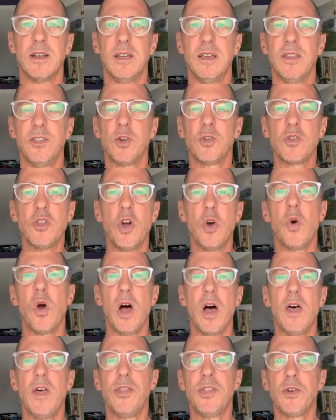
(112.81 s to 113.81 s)
There's
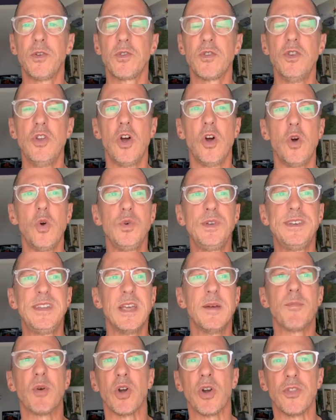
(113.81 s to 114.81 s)
no
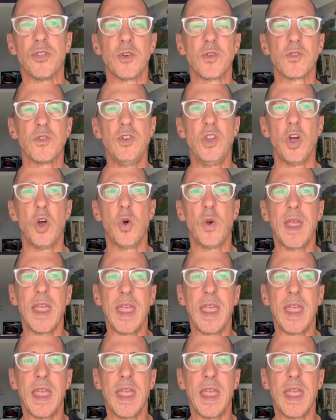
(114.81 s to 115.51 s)
dimmer. There's no